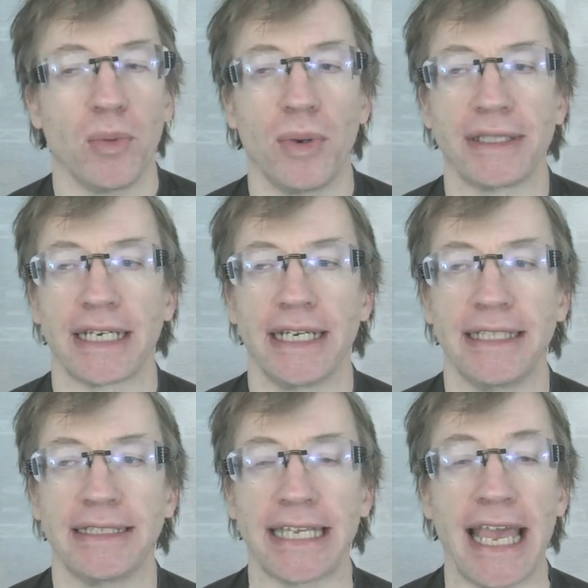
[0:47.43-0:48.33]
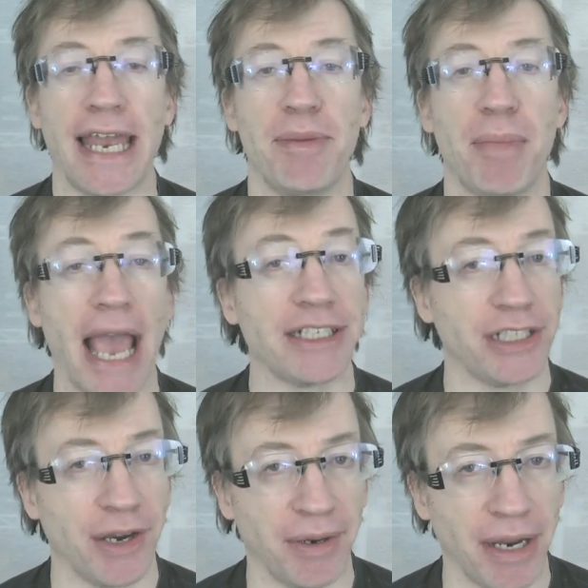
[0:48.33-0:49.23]
which is an
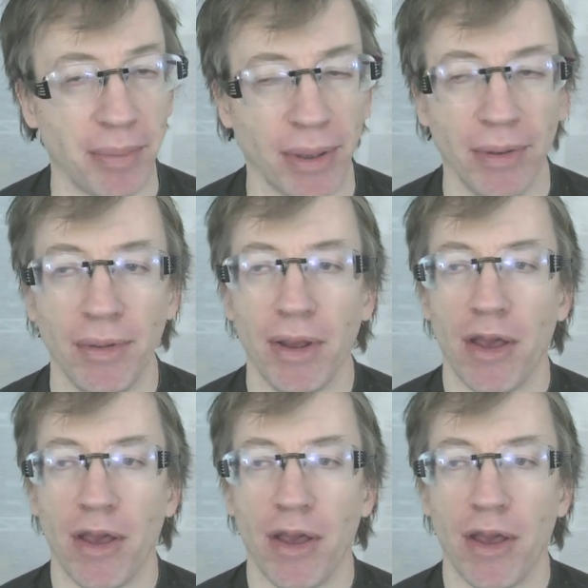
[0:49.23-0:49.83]
imaginary number,